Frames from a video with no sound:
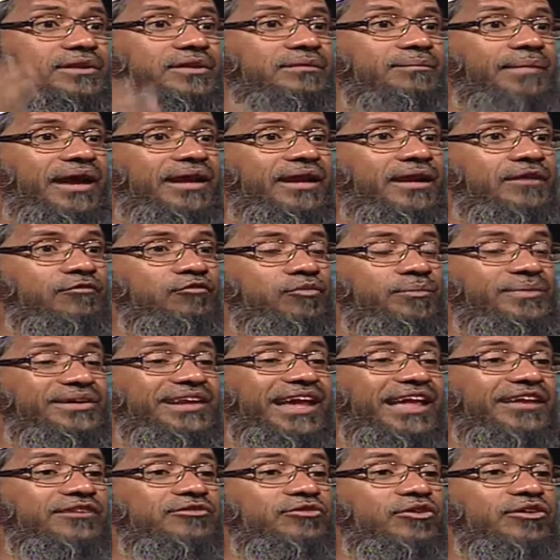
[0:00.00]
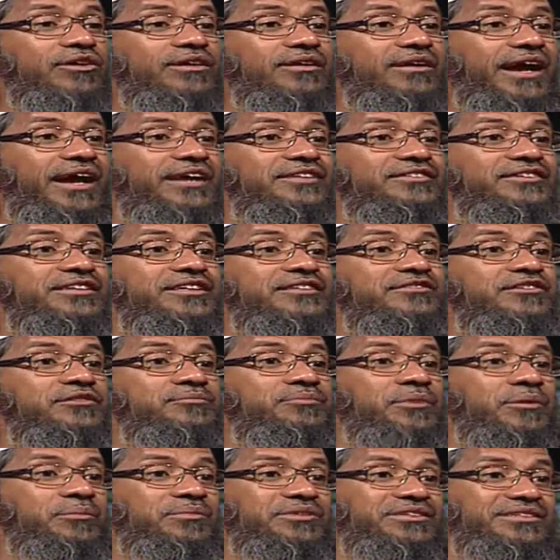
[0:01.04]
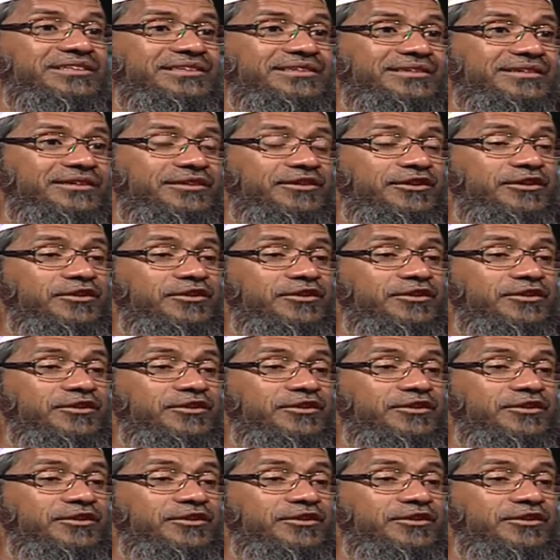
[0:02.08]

with the man and woman as long as it is with permission.